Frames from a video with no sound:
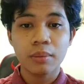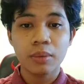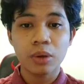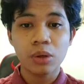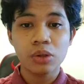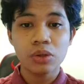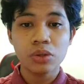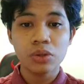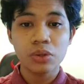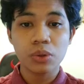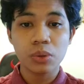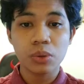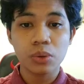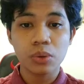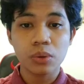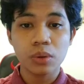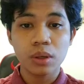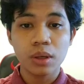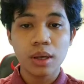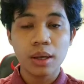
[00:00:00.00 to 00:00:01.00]
Also,
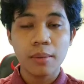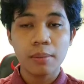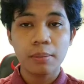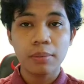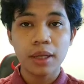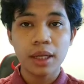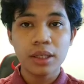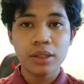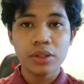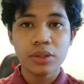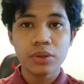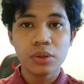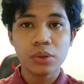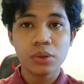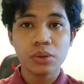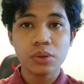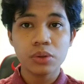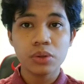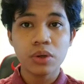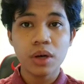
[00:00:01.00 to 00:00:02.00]
plants
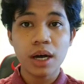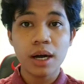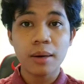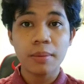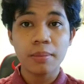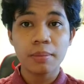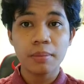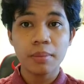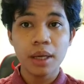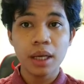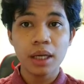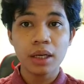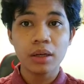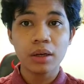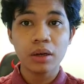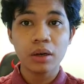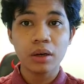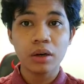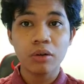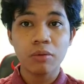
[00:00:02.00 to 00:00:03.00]
also are made
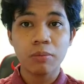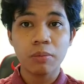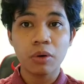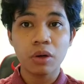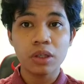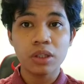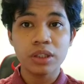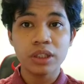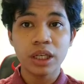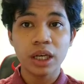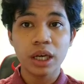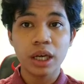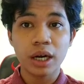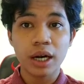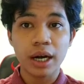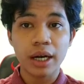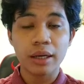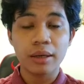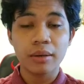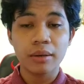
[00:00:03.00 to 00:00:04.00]
of
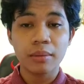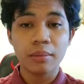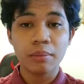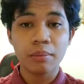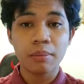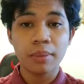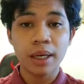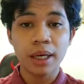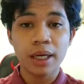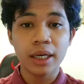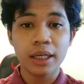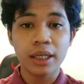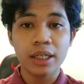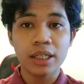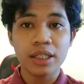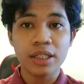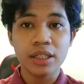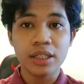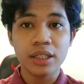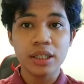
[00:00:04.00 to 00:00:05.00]
polysaccharide, but
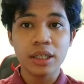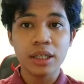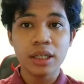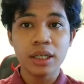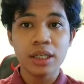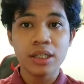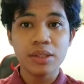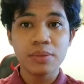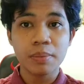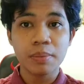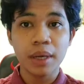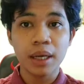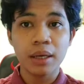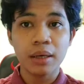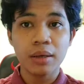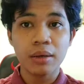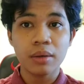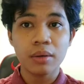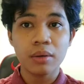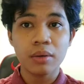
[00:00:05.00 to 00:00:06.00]
it is made
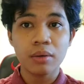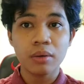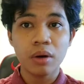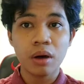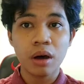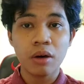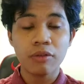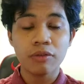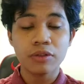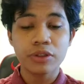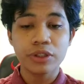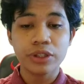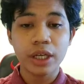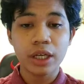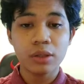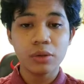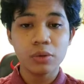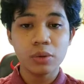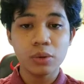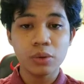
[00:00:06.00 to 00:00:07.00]
of
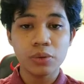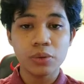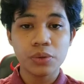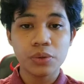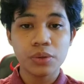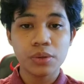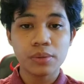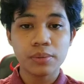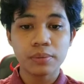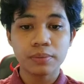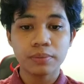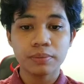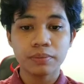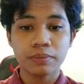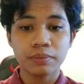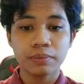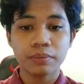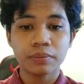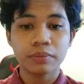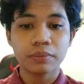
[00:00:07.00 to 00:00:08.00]
cellulose.
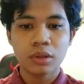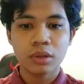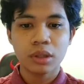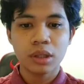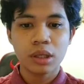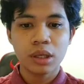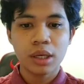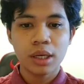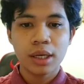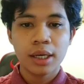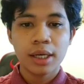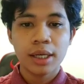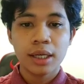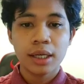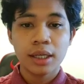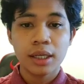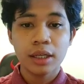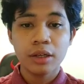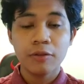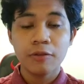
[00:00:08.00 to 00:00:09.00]

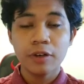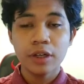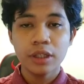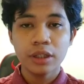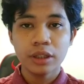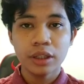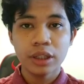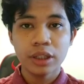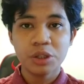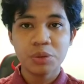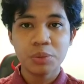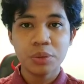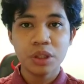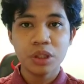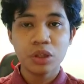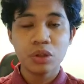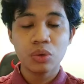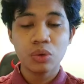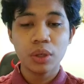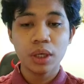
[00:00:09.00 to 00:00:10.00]
The differences
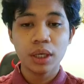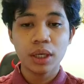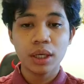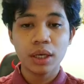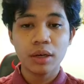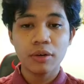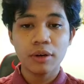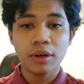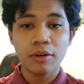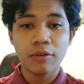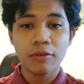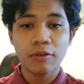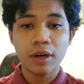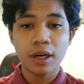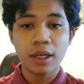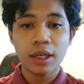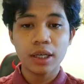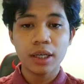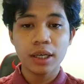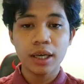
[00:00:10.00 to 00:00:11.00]
between the
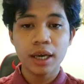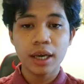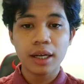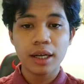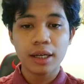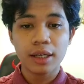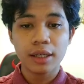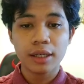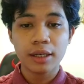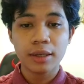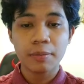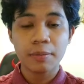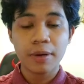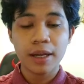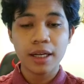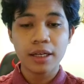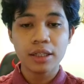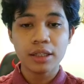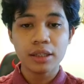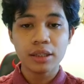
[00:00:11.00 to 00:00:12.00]
fungi and the
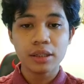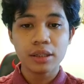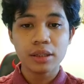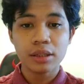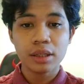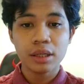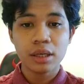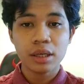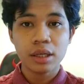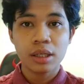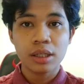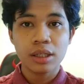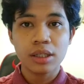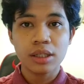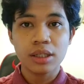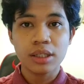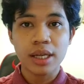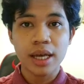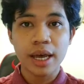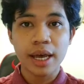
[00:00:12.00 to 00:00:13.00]
plant
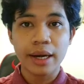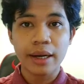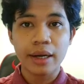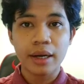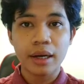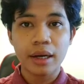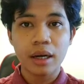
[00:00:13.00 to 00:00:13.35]
is that